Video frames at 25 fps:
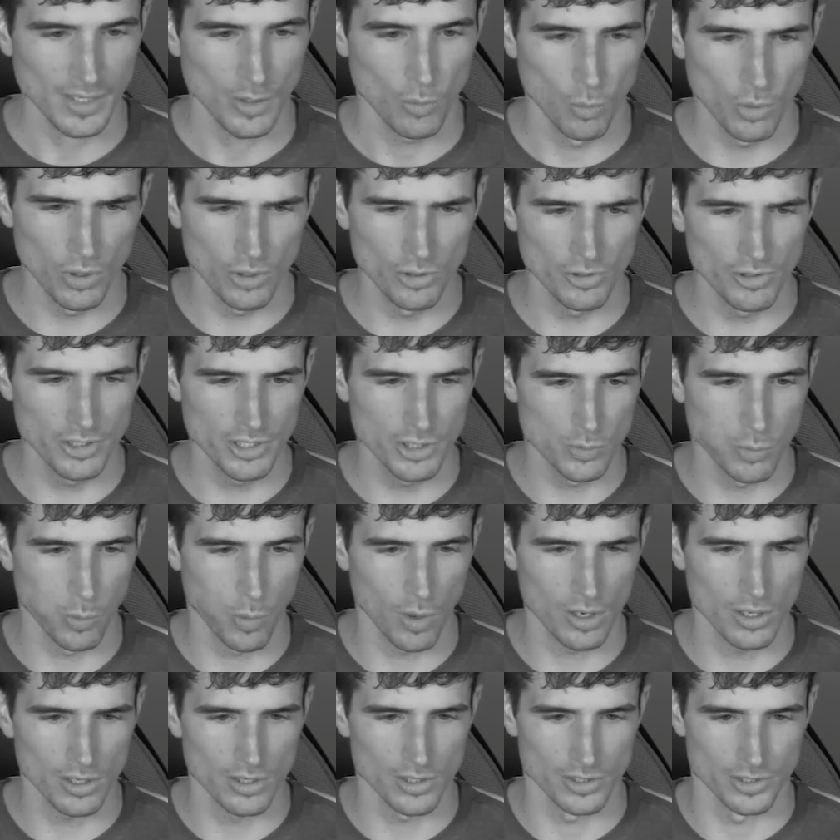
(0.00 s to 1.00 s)
What are these
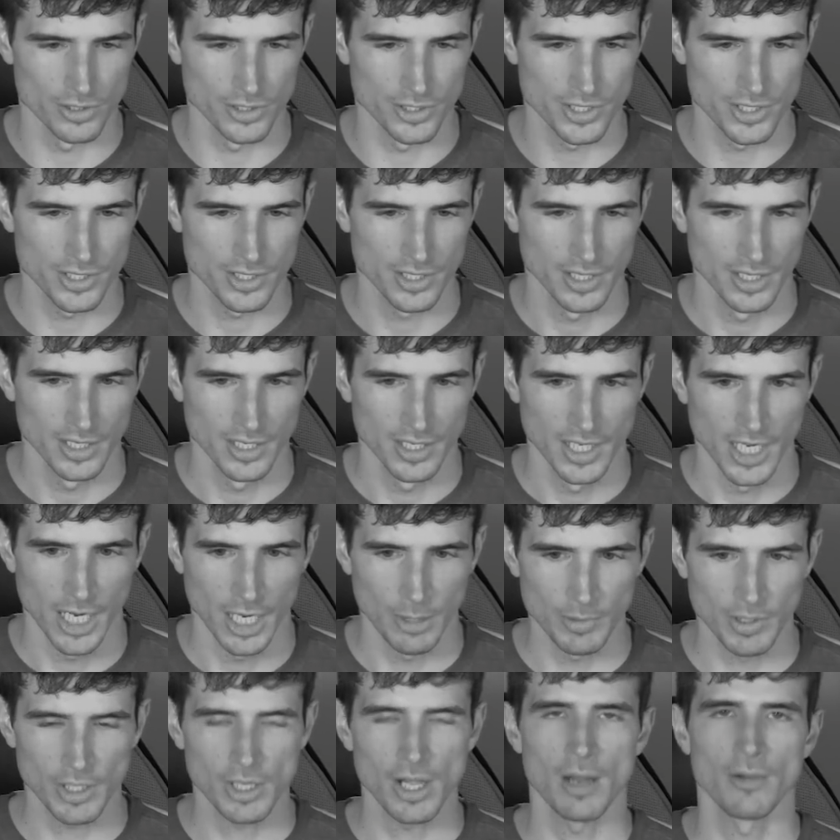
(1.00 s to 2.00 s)
words?
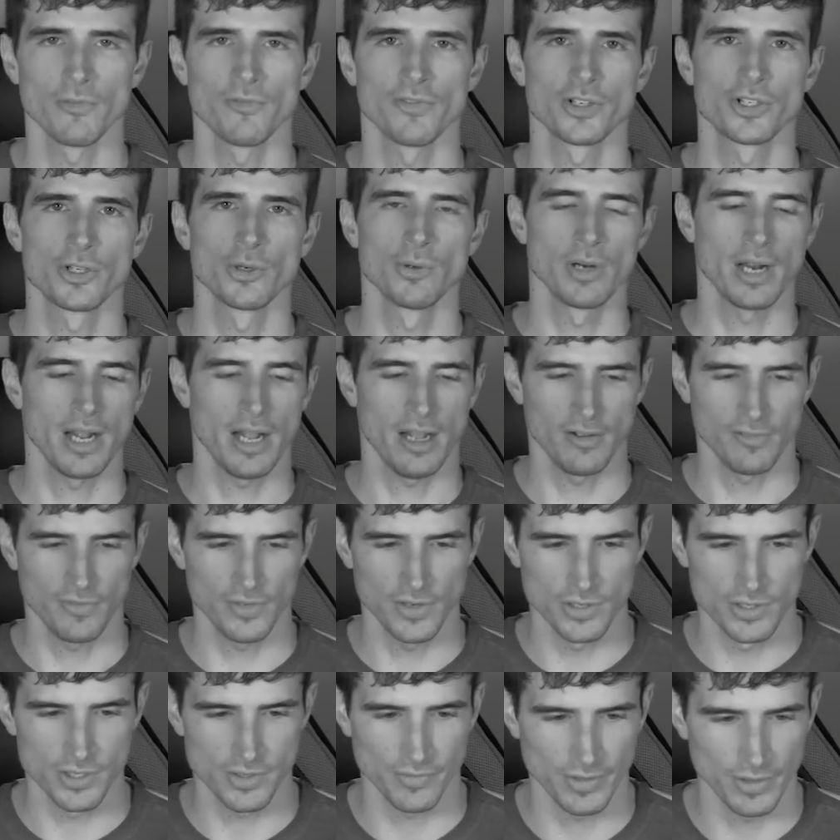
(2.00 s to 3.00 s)
I've been climbing for 2.5
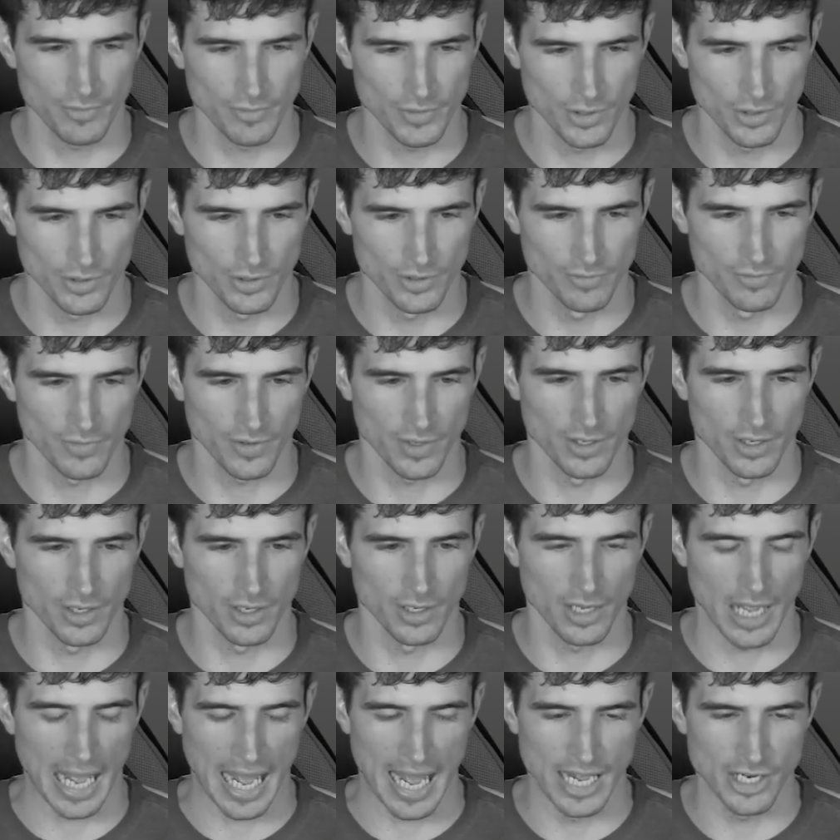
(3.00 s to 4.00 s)
years. I've never heard of
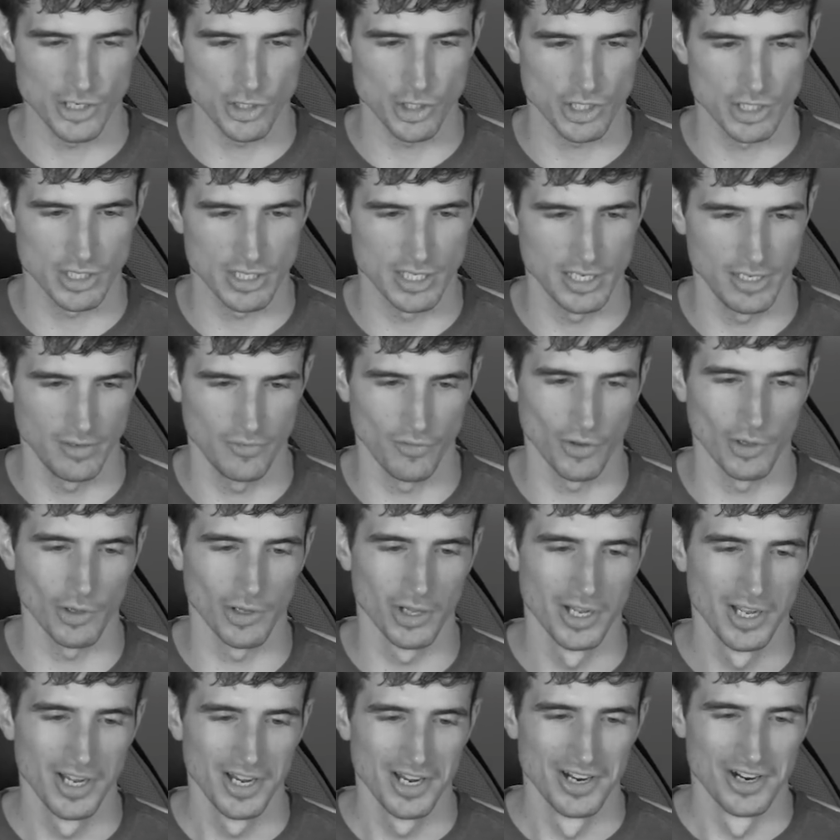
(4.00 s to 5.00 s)

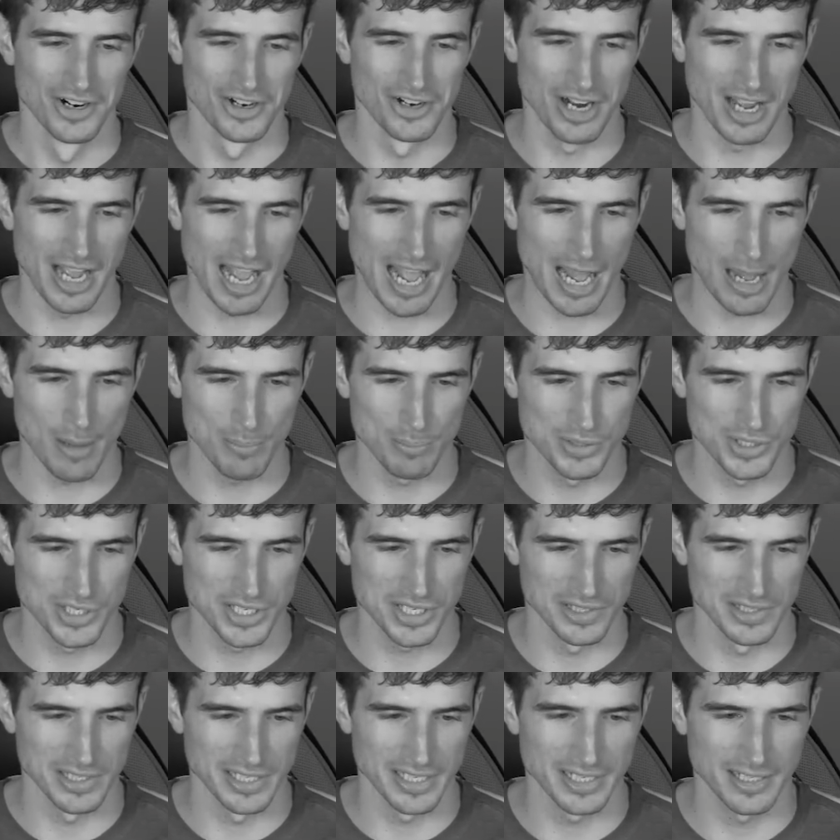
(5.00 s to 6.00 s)
adjectival or
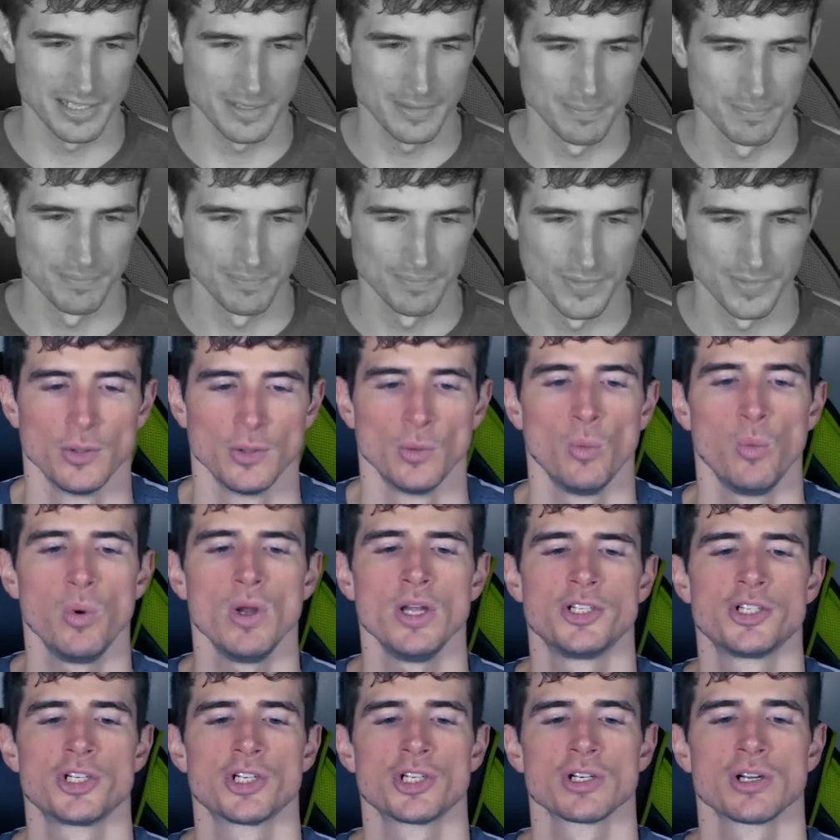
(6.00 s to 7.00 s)
abseiling.
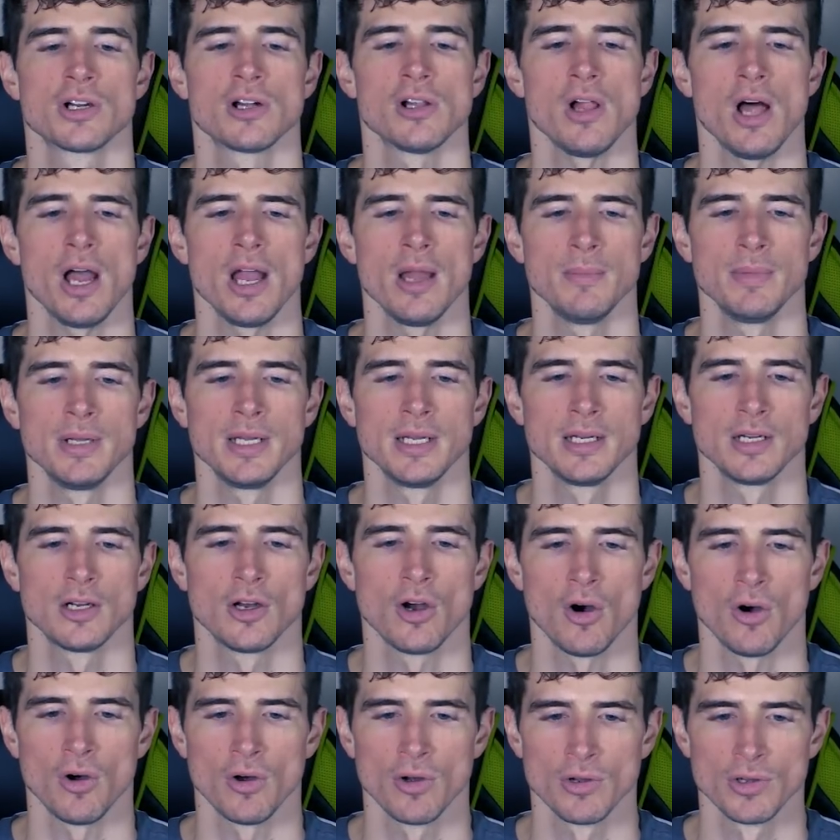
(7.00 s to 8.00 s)
Which climbing
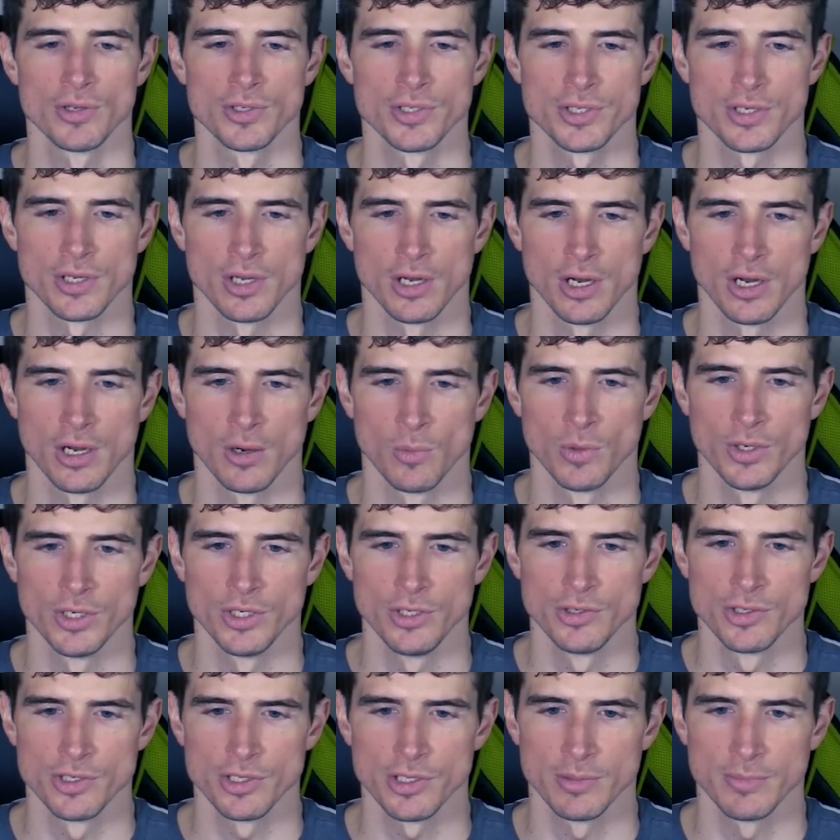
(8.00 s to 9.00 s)
calls
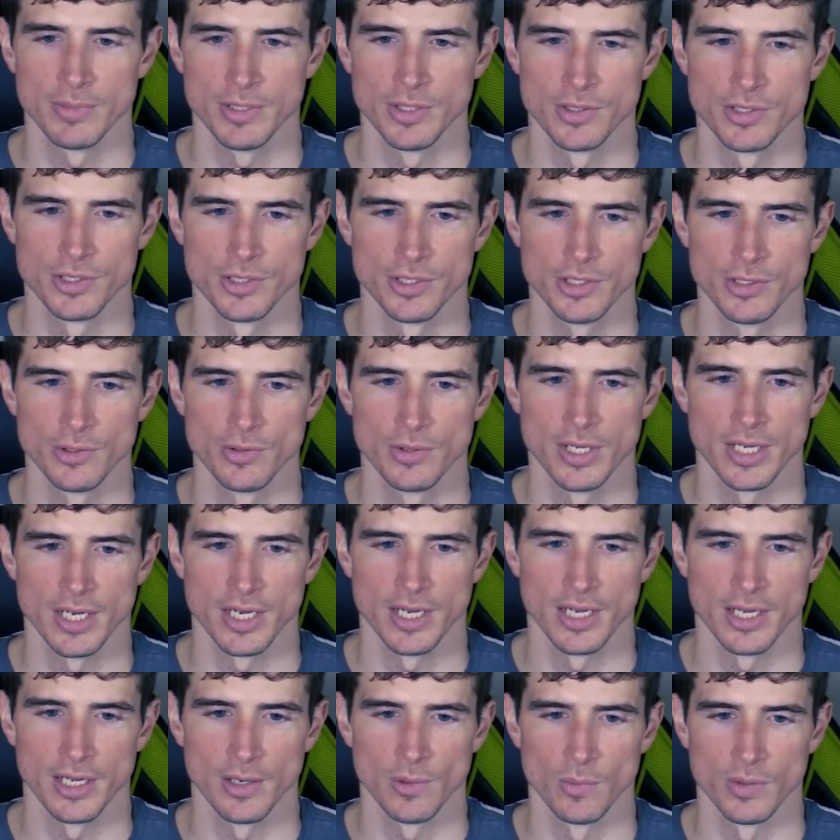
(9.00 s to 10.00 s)
would usually be used in the
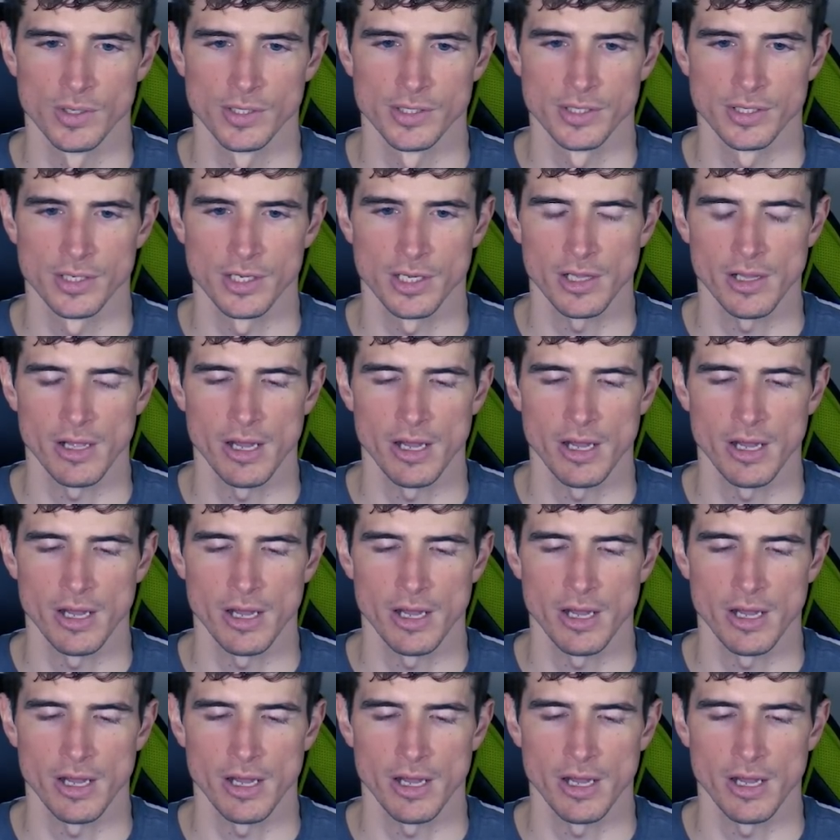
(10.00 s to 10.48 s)
UK when a